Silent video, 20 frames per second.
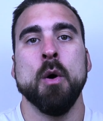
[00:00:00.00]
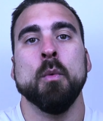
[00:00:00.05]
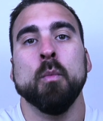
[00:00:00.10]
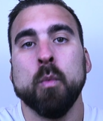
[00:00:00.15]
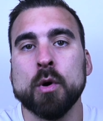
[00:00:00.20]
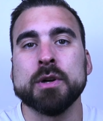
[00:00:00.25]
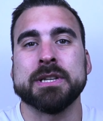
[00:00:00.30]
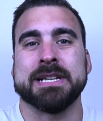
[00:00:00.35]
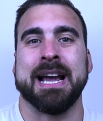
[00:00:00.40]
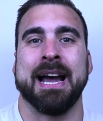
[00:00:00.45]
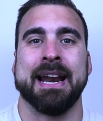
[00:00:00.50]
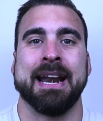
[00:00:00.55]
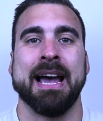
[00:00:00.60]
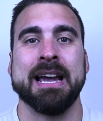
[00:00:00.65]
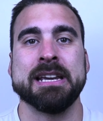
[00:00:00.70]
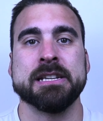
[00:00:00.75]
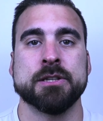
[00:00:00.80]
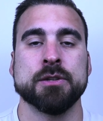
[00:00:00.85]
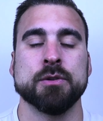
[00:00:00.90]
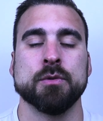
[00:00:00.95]
What can
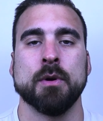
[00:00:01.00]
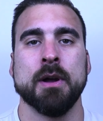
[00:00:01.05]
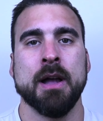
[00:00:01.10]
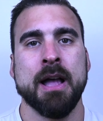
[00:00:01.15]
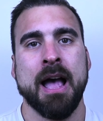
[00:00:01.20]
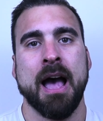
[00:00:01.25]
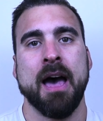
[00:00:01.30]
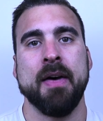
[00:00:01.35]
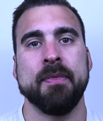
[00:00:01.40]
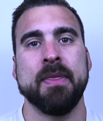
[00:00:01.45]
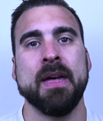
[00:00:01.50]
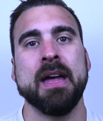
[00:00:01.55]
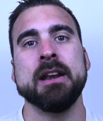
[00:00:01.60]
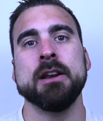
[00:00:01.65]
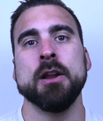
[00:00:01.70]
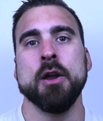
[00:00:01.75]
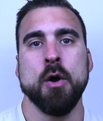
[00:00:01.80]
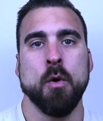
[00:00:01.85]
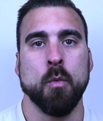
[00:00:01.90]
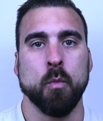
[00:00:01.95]
I do? And
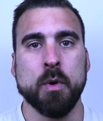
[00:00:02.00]
then